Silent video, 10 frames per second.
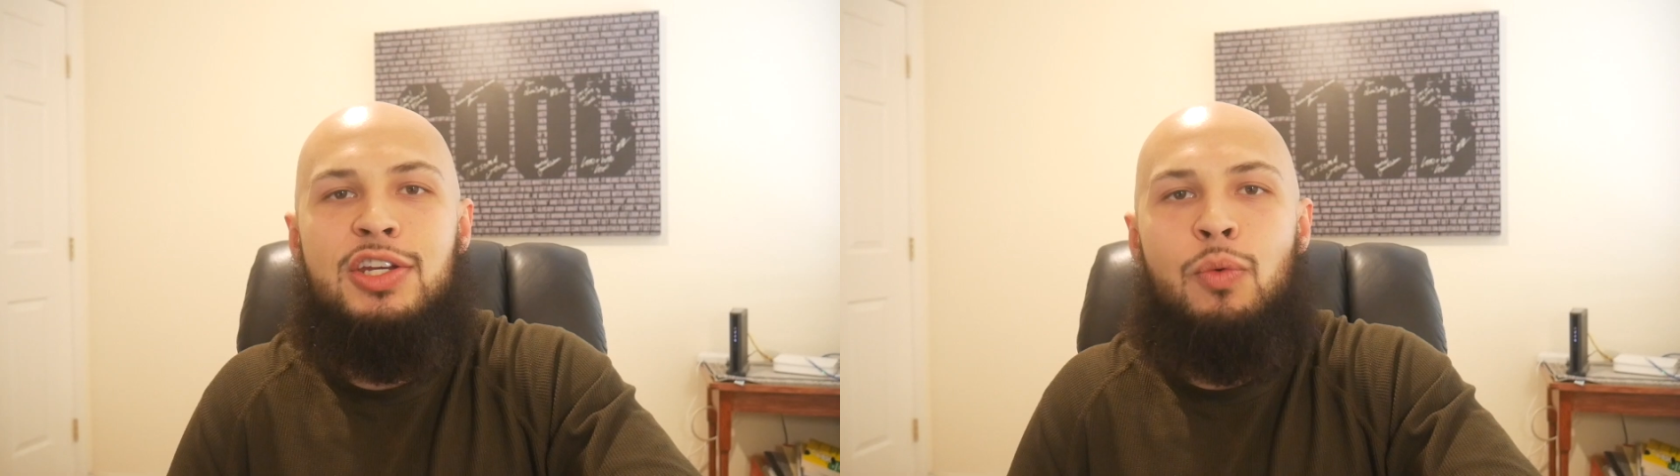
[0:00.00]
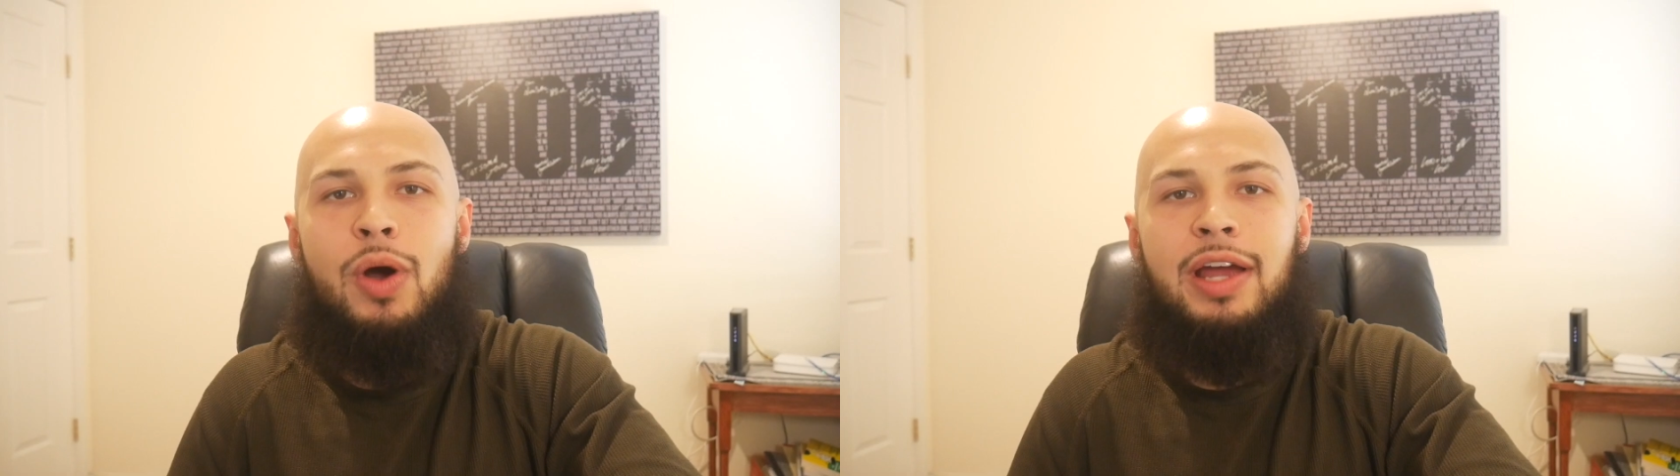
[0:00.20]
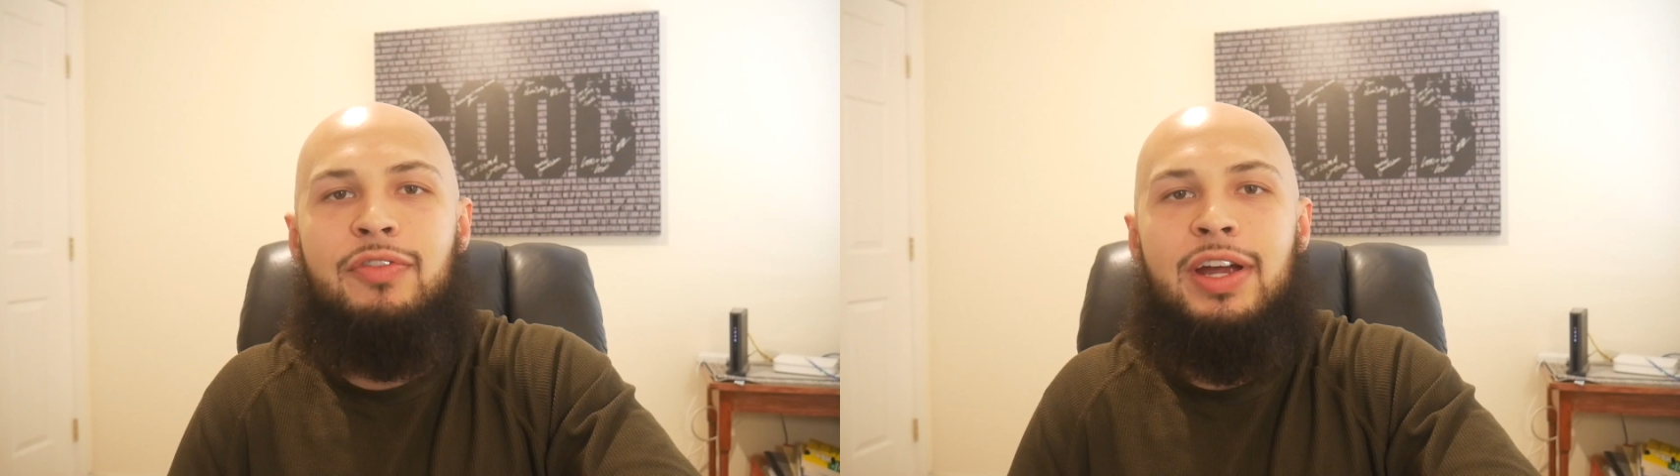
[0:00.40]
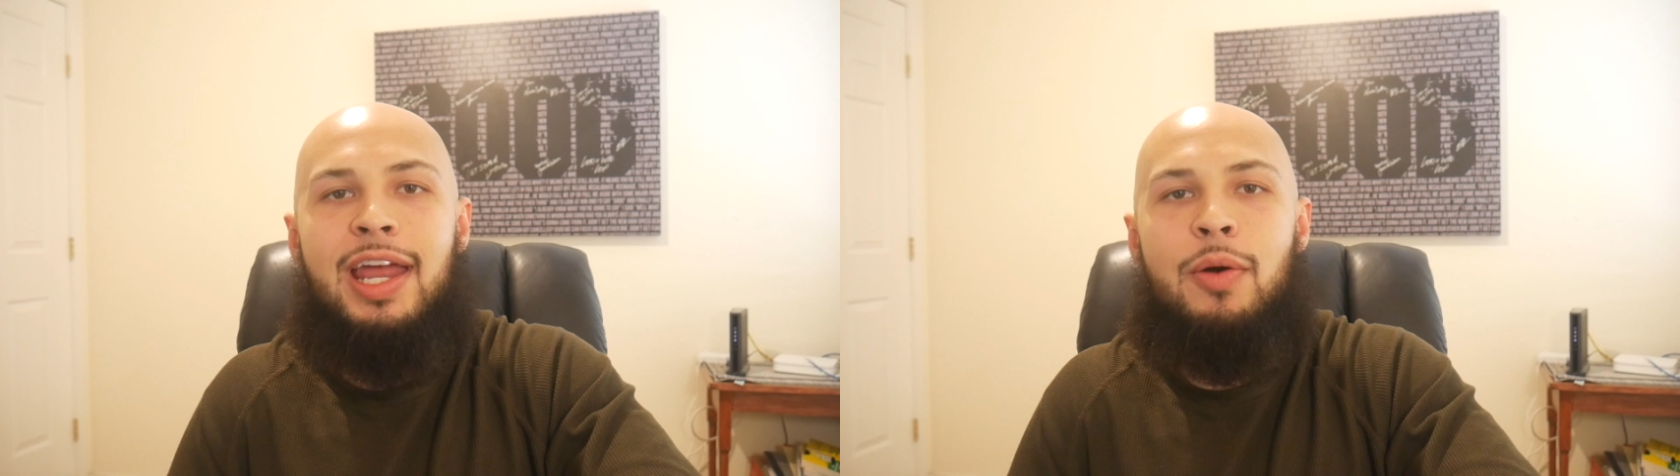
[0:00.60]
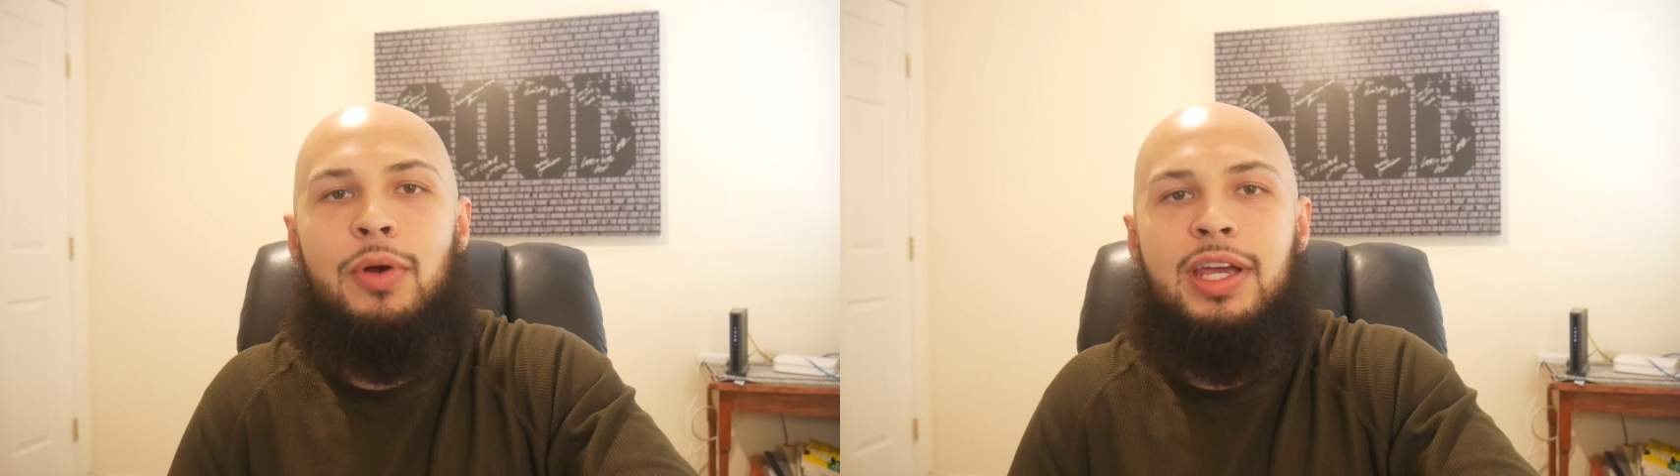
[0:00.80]
your Wi-Fi
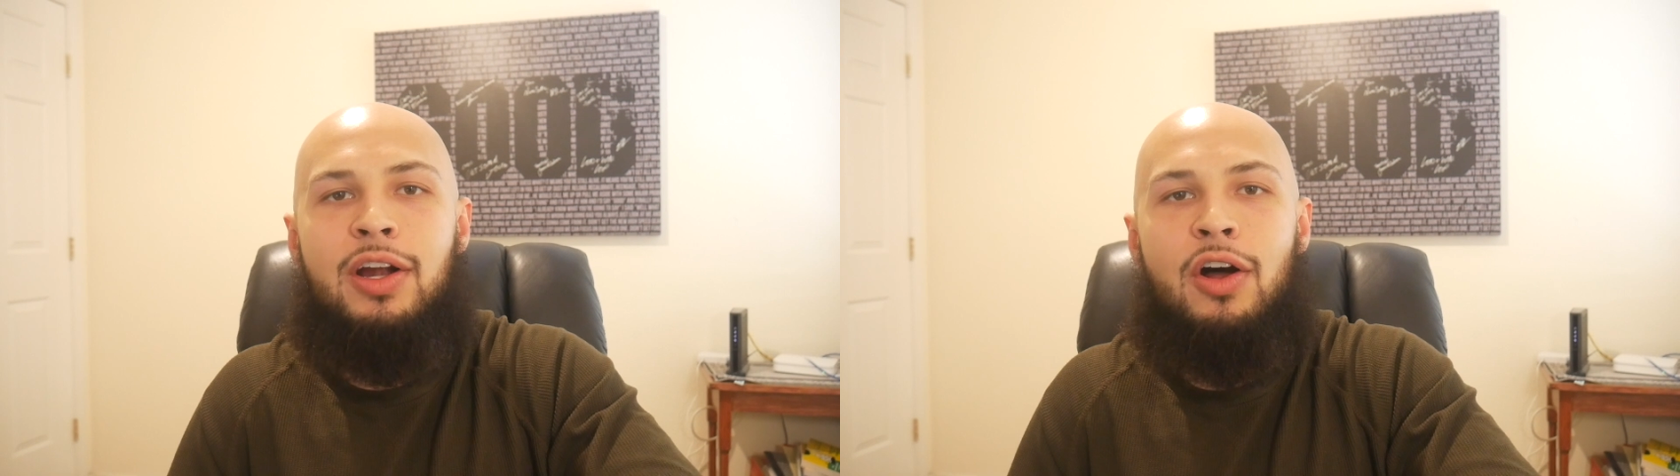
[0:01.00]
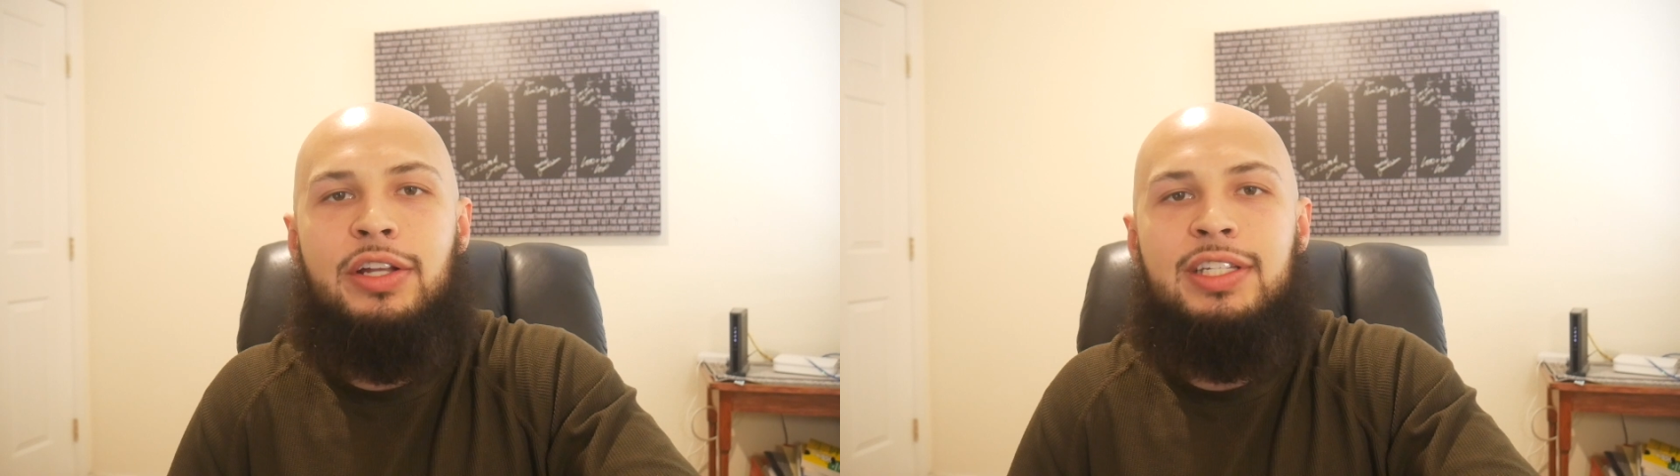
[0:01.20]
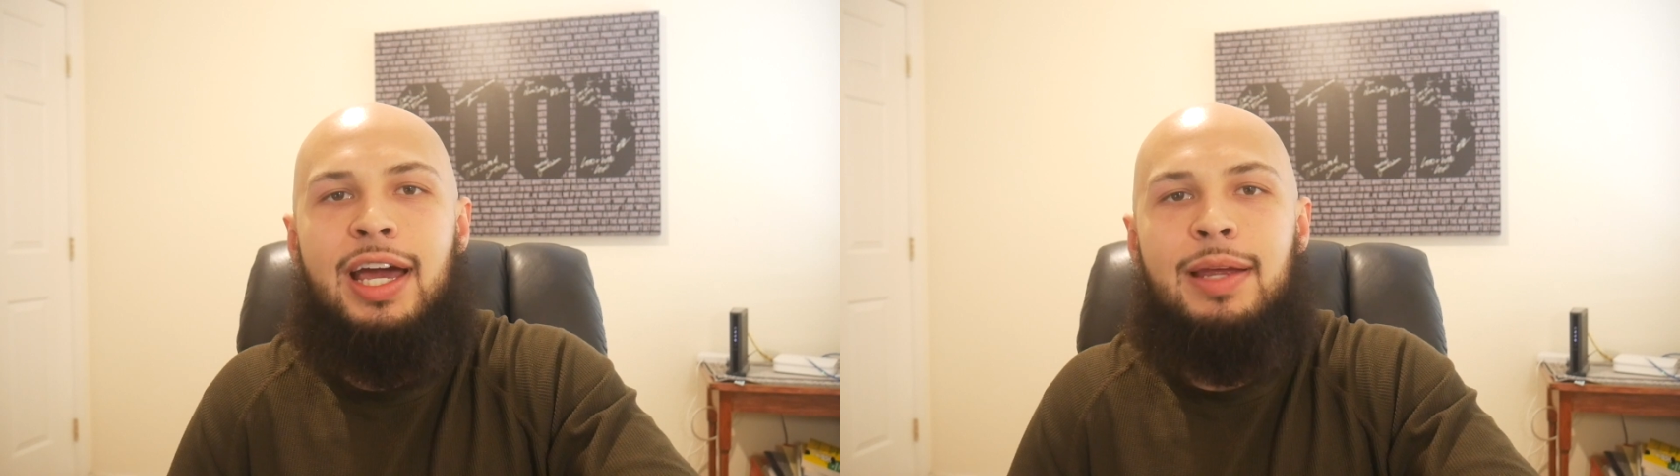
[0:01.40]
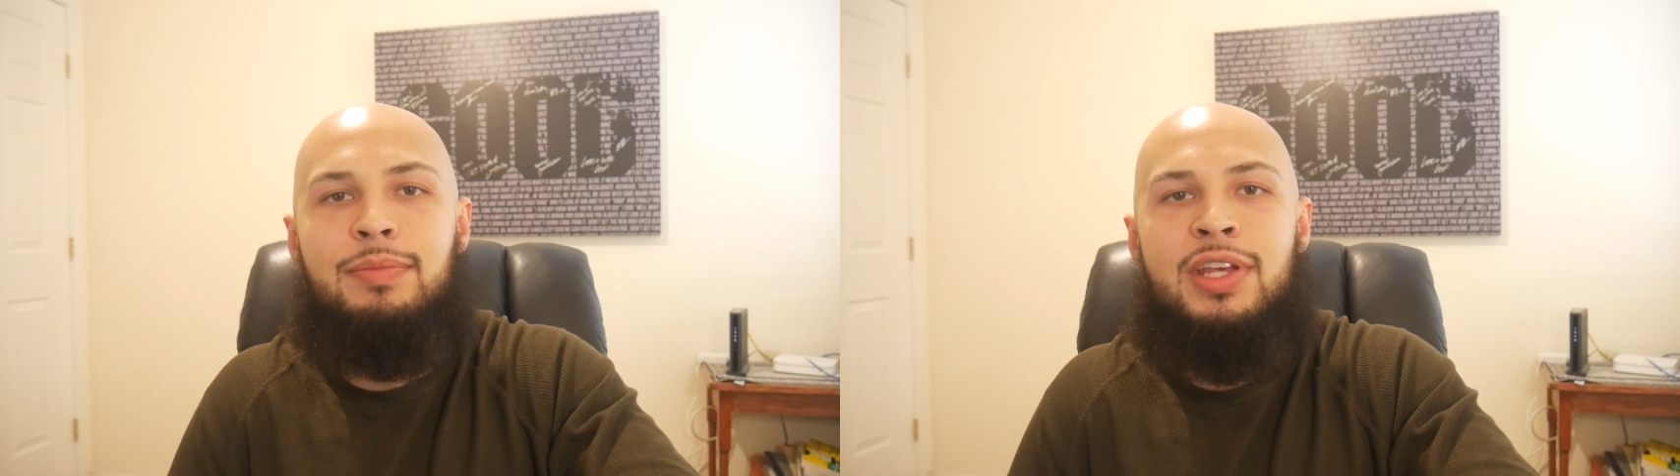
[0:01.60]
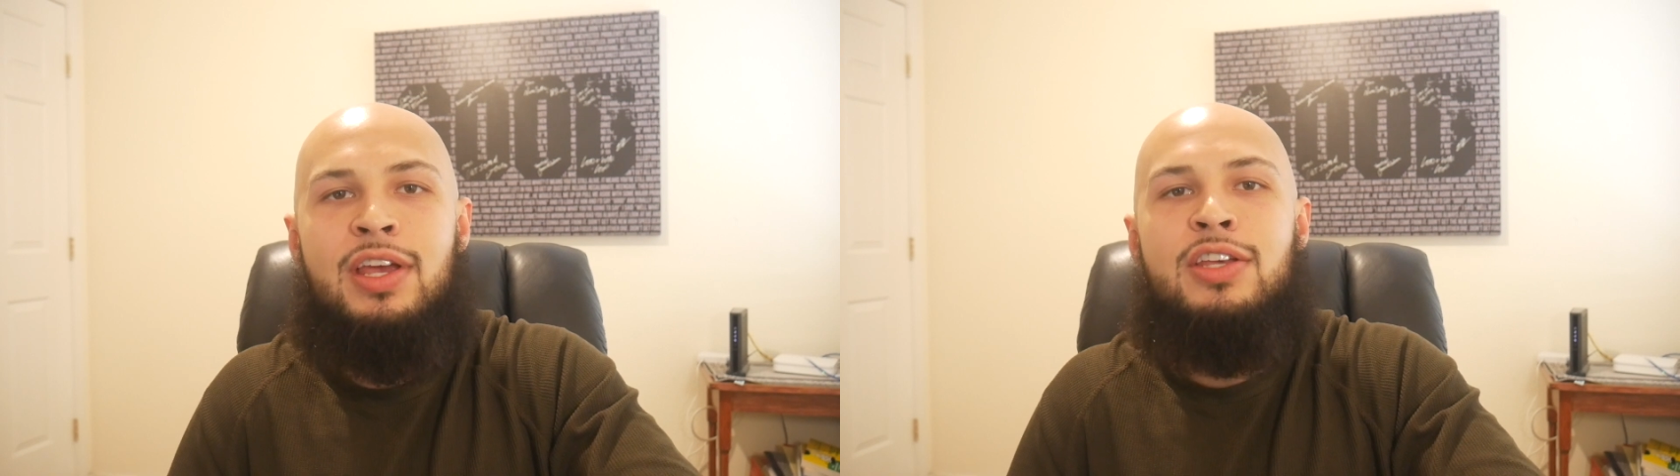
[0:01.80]
network at all times,